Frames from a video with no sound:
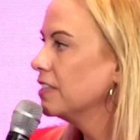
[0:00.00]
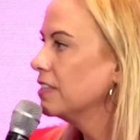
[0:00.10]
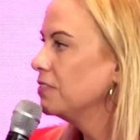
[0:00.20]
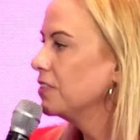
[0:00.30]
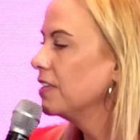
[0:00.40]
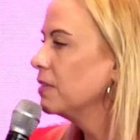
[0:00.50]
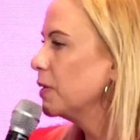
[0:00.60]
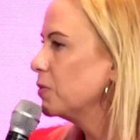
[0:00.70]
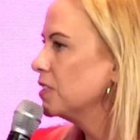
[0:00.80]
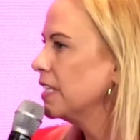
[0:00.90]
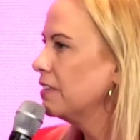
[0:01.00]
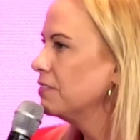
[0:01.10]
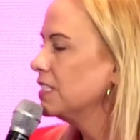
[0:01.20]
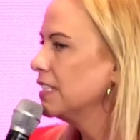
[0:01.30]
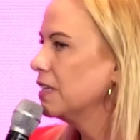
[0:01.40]
If you think about what
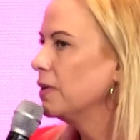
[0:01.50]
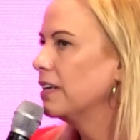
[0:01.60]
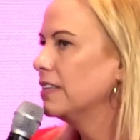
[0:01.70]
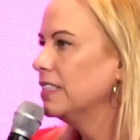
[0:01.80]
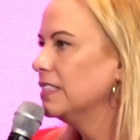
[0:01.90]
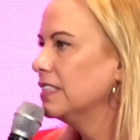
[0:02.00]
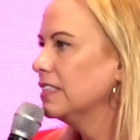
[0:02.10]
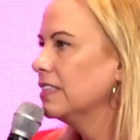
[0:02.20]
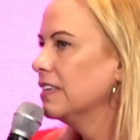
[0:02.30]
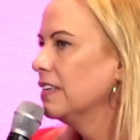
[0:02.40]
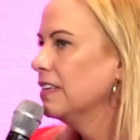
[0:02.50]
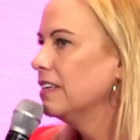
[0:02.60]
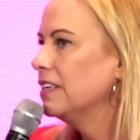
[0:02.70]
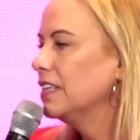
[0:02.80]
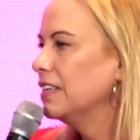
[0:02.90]
Tanvi said about India,
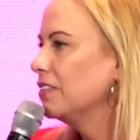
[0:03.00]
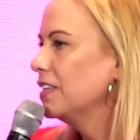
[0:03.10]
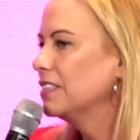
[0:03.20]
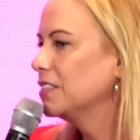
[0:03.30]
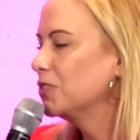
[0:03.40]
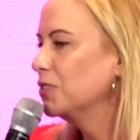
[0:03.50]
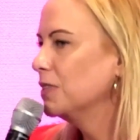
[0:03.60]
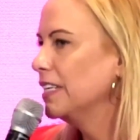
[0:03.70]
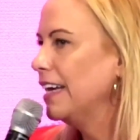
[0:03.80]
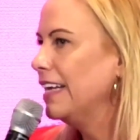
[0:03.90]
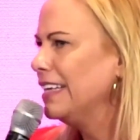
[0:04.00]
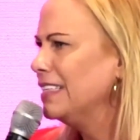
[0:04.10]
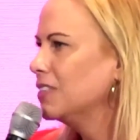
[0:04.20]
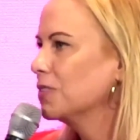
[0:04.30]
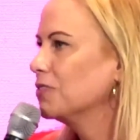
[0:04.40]
and I think it's true in any
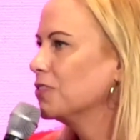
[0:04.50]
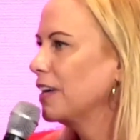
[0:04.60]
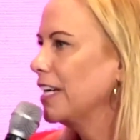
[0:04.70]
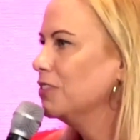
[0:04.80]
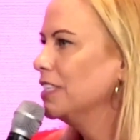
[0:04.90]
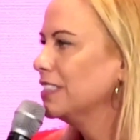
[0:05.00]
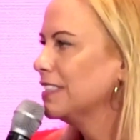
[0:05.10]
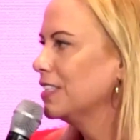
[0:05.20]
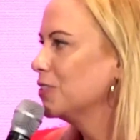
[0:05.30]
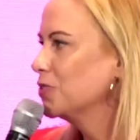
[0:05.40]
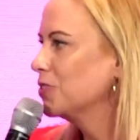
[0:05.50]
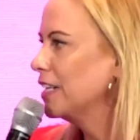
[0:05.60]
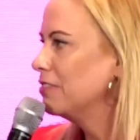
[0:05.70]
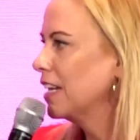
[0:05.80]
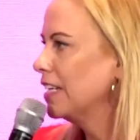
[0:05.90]
sort of trade, international
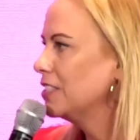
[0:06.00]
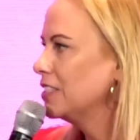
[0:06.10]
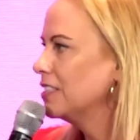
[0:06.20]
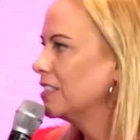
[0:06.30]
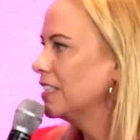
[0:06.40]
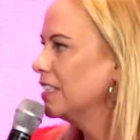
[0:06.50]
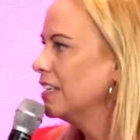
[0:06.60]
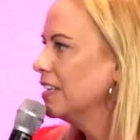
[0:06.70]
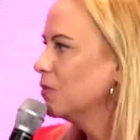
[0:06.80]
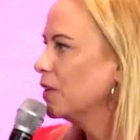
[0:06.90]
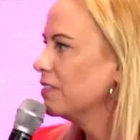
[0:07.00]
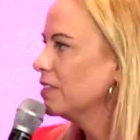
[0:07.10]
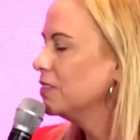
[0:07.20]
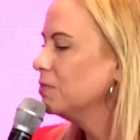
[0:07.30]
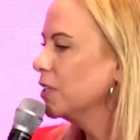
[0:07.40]
trade relations, one of the
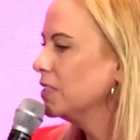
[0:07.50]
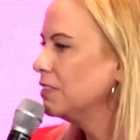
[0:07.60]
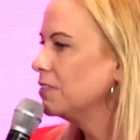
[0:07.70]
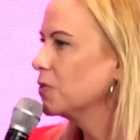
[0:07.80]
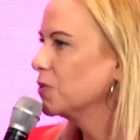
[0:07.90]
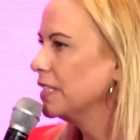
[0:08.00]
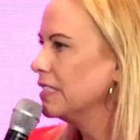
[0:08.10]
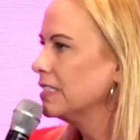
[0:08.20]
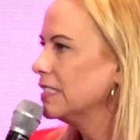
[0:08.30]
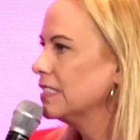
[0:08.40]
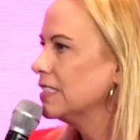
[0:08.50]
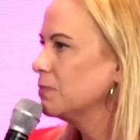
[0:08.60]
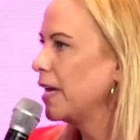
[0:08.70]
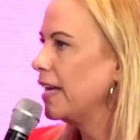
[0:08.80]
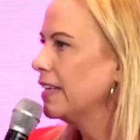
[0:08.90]
most difficult things is
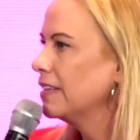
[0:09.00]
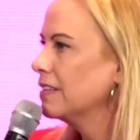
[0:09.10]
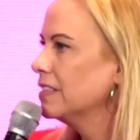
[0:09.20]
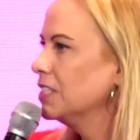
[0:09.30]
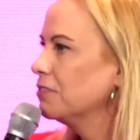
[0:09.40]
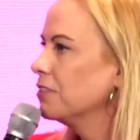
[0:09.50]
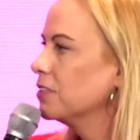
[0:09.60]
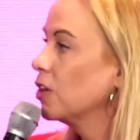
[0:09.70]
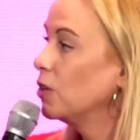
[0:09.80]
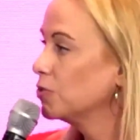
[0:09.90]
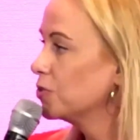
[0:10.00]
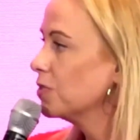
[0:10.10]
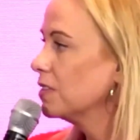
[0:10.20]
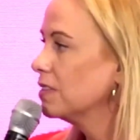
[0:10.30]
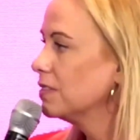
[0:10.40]
spanning the different
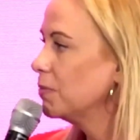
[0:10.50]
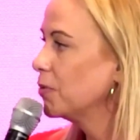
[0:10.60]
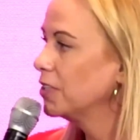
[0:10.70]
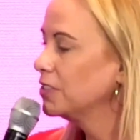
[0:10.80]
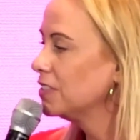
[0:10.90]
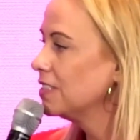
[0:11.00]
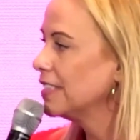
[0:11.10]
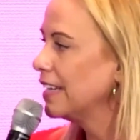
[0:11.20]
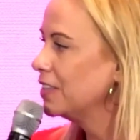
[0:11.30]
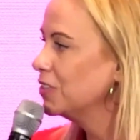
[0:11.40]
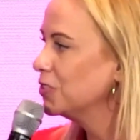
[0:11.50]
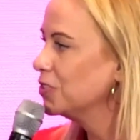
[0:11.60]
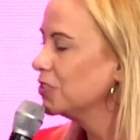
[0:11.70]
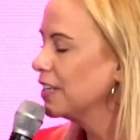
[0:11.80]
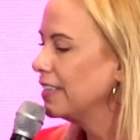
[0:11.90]
cultural approaches to how you do
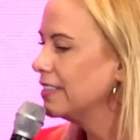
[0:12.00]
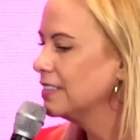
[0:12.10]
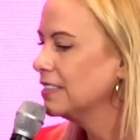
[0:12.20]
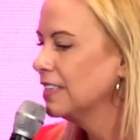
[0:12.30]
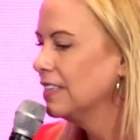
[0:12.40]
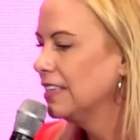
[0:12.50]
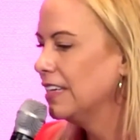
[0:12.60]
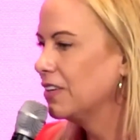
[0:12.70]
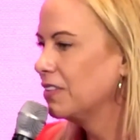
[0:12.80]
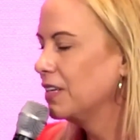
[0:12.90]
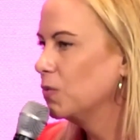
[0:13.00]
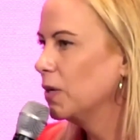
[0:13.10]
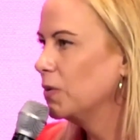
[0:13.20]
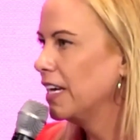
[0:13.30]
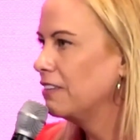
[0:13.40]
trade. And I think where
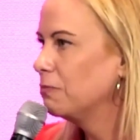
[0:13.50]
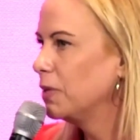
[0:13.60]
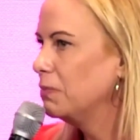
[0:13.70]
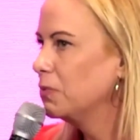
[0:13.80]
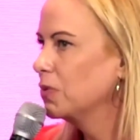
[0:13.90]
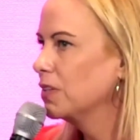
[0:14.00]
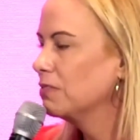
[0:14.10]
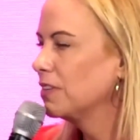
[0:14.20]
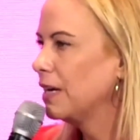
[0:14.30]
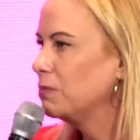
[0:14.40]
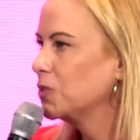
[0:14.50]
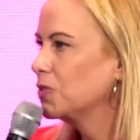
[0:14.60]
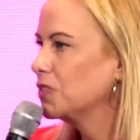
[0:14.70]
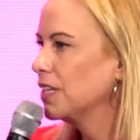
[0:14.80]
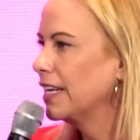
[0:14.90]
we have people that have come to
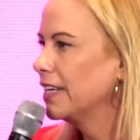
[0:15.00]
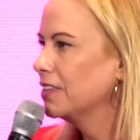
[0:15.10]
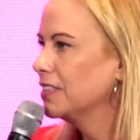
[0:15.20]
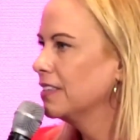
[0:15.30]
Australia